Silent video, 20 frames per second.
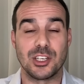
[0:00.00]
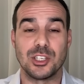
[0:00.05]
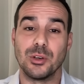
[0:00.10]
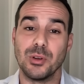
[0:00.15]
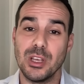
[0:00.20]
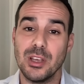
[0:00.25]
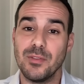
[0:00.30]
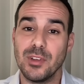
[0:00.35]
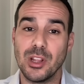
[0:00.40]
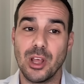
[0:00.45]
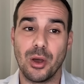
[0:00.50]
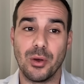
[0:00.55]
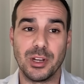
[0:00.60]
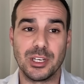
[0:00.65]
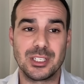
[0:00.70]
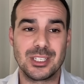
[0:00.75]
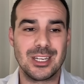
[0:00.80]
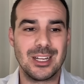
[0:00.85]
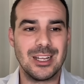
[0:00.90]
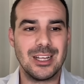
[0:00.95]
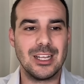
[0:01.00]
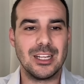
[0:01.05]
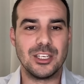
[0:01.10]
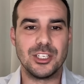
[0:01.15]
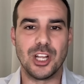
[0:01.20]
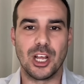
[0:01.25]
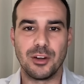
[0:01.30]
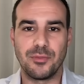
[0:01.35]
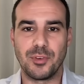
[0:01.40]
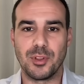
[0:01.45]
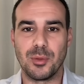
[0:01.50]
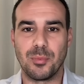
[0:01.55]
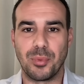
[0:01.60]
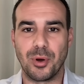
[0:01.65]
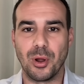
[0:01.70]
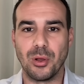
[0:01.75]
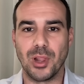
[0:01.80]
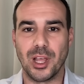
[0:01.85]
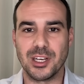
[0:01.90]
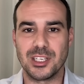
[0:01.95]
So even though it's done for the
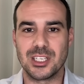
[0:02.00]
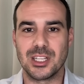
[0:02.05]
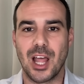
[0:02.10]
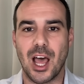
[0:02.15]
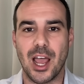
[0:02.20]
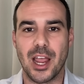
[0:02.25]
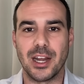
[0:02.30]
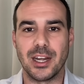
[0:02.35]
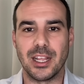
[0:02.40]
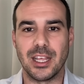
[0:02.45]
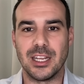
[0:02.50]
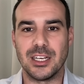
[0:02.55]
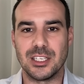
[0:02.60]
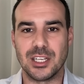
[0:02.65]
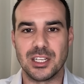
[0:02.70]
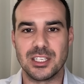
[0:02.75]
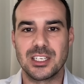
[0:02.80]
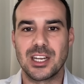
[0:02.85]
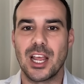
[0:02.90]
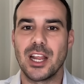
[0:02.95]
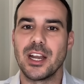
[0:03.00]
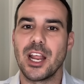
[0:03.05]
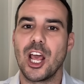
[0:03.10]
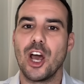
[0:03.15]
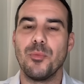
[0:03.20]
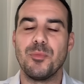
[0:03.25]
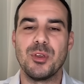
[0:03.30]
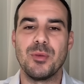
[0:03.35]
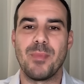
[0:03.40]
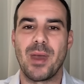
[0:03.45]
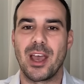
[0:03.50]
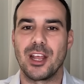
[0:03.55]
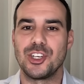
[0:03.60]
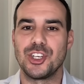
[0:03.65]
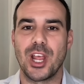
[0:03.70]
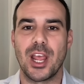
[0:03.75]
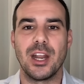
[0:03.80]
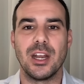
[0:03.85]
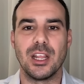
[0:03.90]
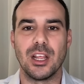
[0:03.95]
ProLights line, it does kind of help you
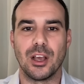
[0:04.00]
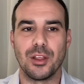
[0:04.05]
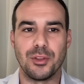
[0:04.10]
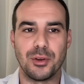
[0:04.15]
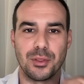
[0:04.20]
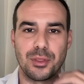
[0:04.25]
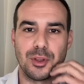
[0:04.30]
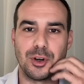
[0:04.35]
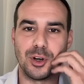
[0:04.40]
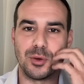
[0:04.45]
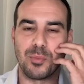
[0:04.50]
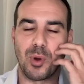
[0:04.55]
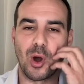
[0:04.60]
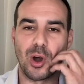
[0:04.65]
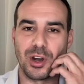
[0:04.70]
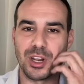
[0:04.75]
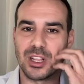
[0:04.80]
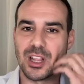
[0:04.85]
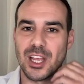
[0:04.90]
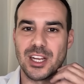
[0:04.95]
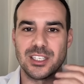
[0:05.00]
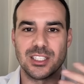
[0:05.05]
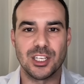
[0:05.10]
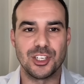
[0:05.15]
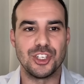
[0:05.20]
match any other third-party lights